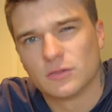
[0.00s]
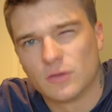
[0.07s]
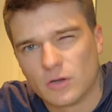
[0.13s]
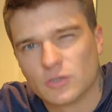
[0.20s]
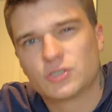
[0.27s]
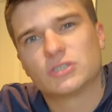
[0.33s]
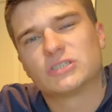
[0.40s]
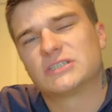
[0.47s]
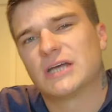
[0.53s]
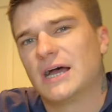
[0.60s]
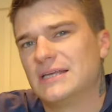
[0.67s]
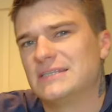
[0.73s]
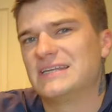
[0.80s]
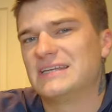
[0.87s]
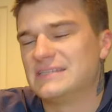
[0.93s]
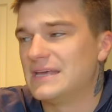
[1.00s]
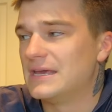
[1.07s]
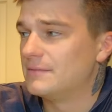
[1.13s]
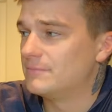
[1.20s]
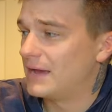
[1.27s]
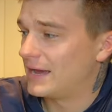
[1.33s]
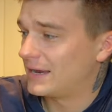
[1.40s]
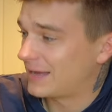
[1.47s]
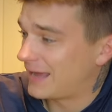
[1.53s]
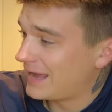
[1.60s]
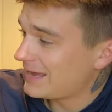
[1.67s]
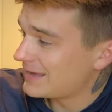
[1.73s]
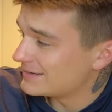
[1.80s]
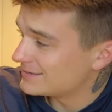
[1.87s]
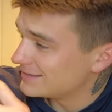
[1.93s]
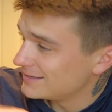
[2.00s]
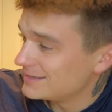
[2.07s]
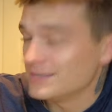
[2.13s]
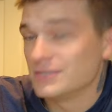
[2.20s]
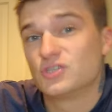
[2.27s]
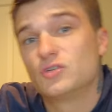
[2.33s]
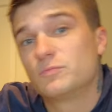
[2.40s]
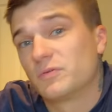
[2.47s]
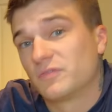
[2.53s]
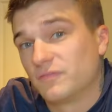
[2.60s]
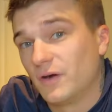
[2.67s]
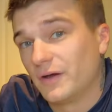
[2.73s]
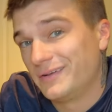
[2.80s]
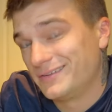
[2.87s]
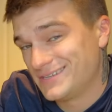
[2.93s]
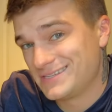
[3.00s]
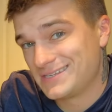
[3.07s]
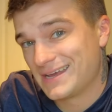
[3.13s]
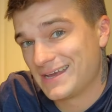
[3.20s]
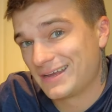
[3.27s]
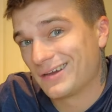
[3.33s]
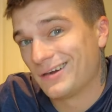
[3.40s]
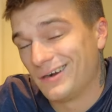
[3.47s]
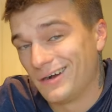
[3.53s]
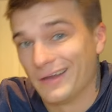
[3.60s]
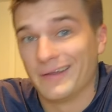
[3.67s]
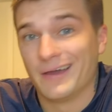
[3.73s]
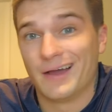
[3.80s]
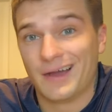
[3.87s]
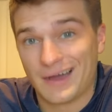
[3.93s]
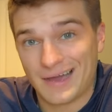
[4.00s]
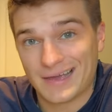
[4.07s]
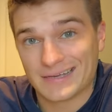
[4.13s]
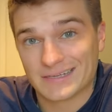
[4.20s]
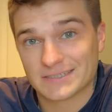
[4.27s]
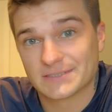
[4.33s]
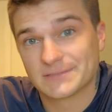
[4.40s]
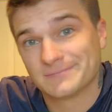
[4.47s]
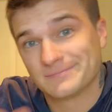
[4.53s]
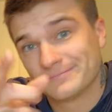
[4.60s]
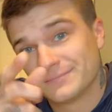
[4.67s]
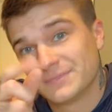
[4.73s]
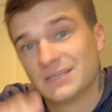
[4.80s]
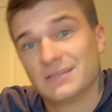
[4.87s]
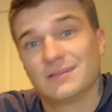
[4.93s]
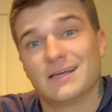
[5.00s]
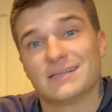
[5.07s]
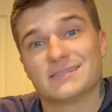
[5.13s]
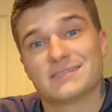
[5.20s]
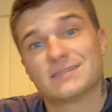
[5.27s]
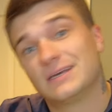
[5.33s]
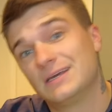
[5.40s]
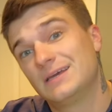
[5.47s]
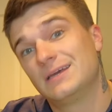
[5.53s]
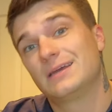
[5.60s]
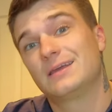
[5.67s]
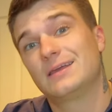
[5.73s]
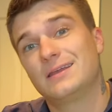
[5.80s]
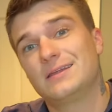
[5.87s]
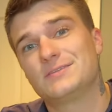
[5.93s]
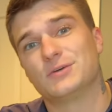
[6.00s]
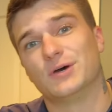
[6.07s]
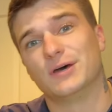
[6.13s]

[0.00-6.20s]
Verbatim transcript: larger sized day bag and is super fun to take on hikes. Let's get into